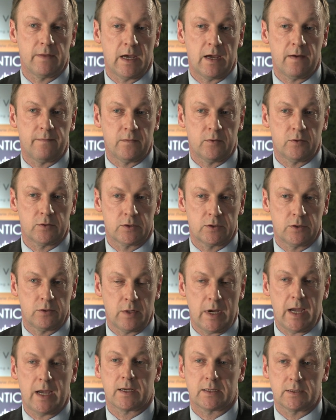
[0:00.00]
Therefore,
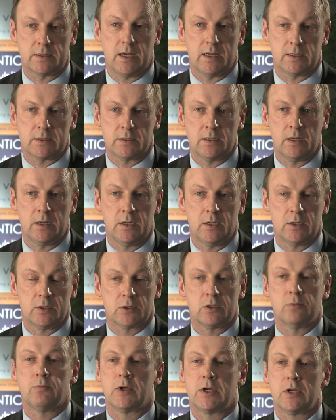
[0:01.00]
to access
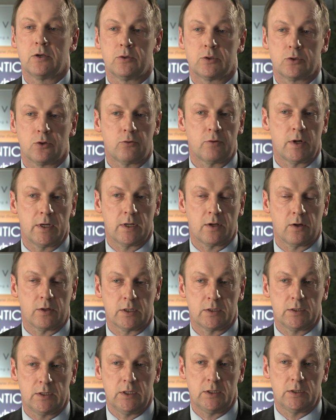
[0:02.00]
somebody who's already got
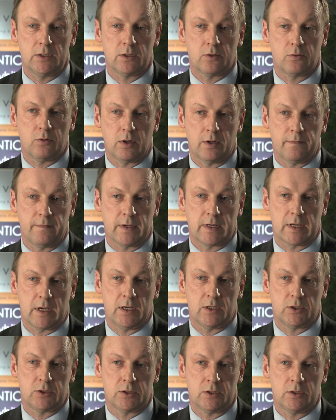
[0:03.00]
a teaching
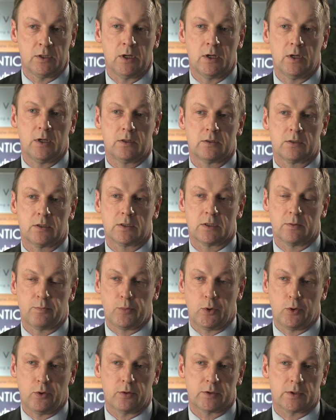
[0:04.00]
qualification to
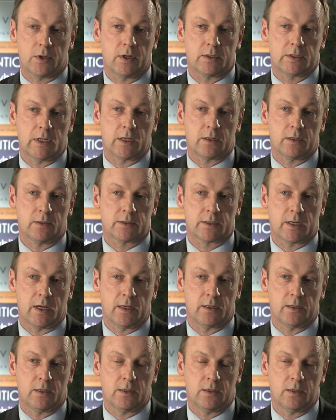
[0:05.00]
support our DETLS
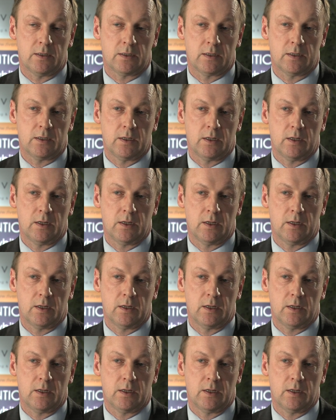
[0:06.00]
candidate